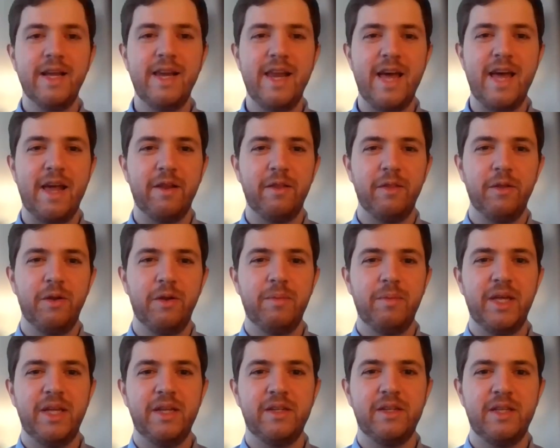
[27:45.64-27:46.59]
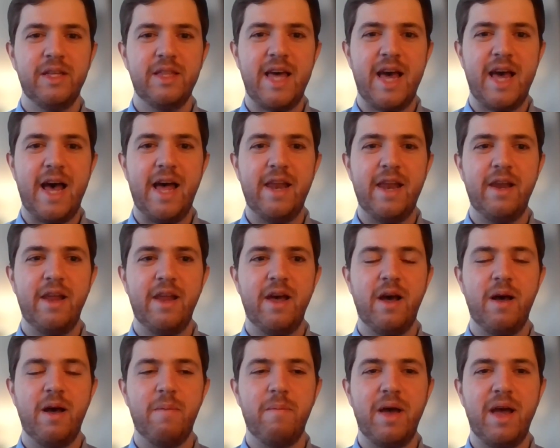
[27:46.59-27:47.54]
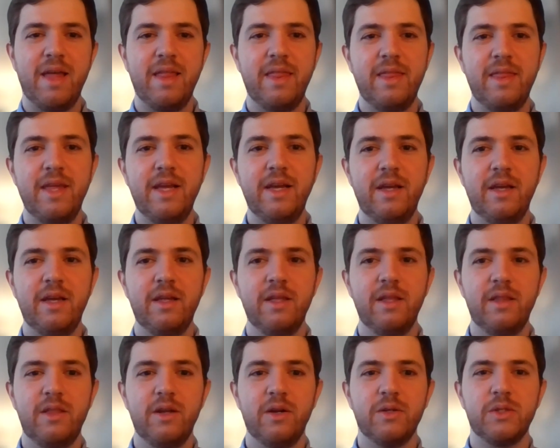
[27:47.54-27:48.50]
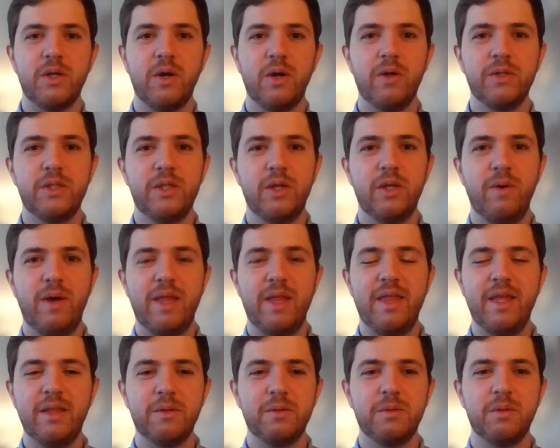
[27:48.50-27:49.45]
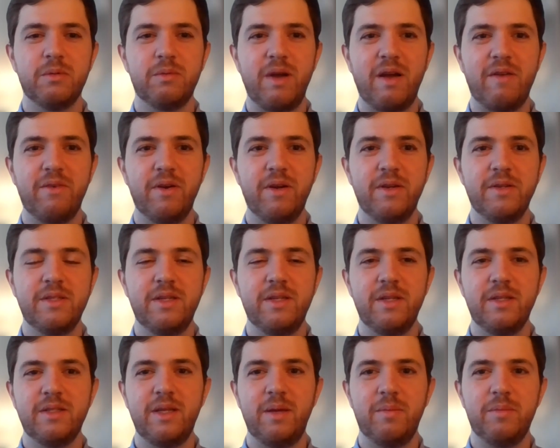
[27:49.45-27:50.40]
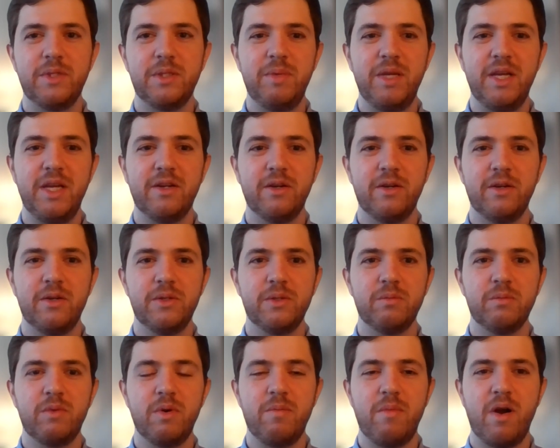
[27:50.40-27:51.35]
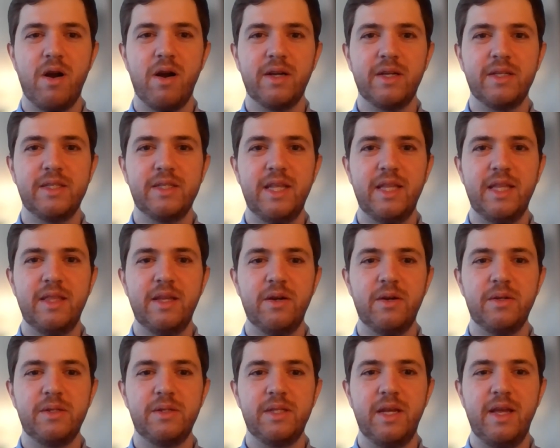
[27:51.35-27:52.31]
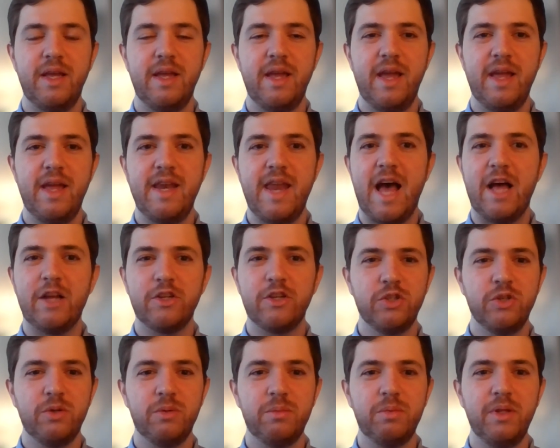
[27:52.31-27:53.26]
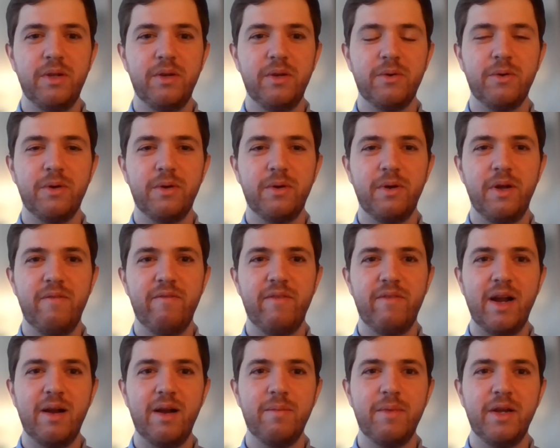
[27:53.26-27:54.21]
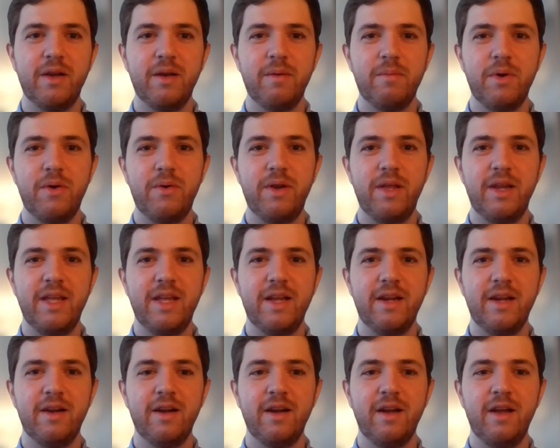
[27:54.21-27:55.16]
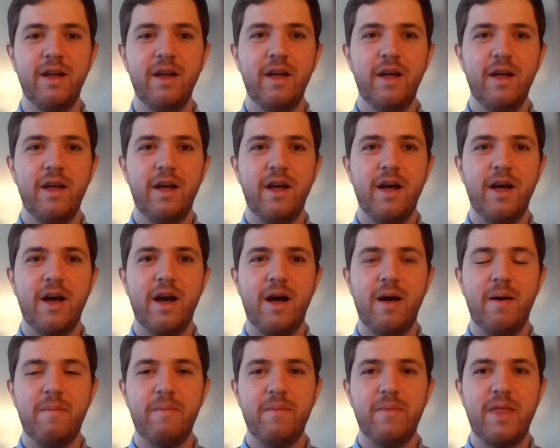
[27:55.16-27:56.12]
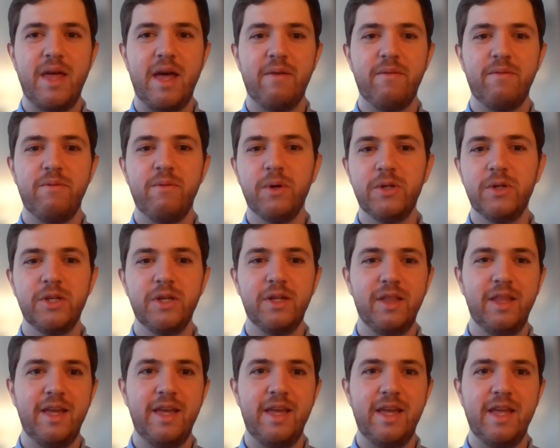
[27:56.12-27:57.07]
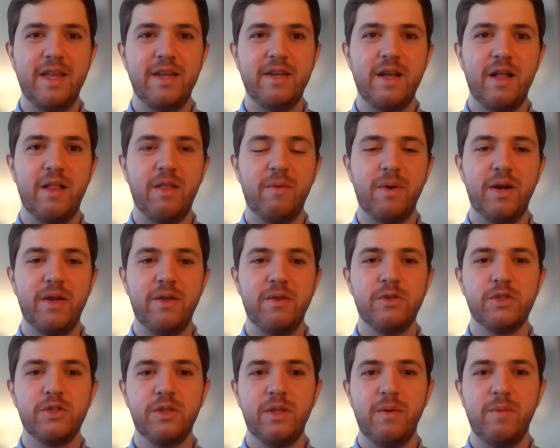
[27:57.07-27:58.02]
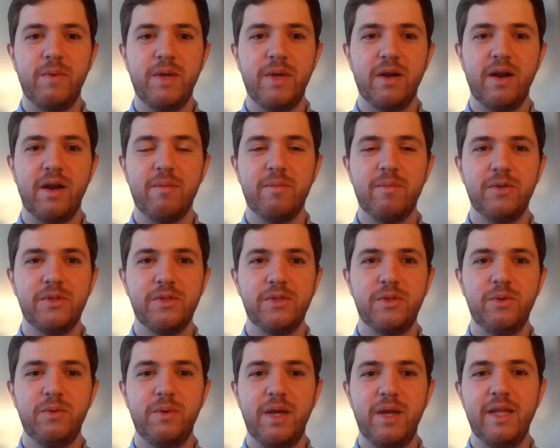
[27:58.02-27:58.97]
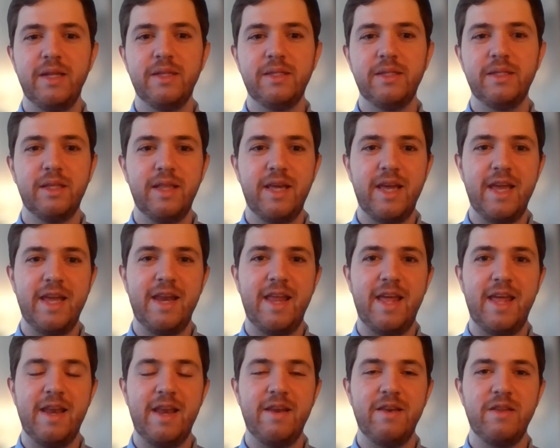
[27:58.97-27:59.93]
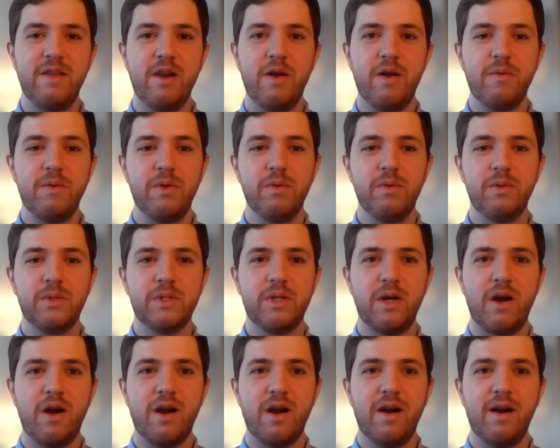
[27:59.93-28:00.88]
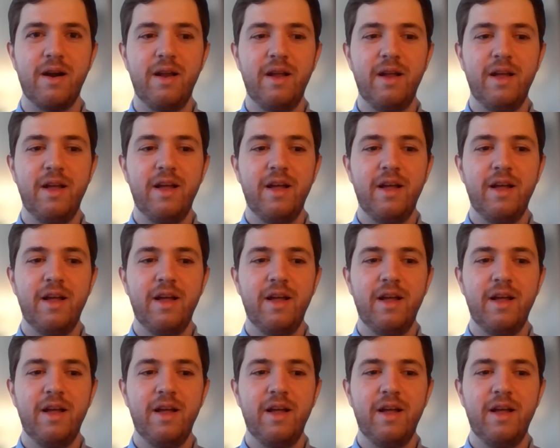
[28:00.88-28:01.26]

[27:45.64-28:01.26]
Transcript: can add a little bit to that. I think there's also, I think this was referenced in some speakers' remarks, that there's a national political environment component here. That fortunately in Delaware, usually we are able to insulate and, you know, use our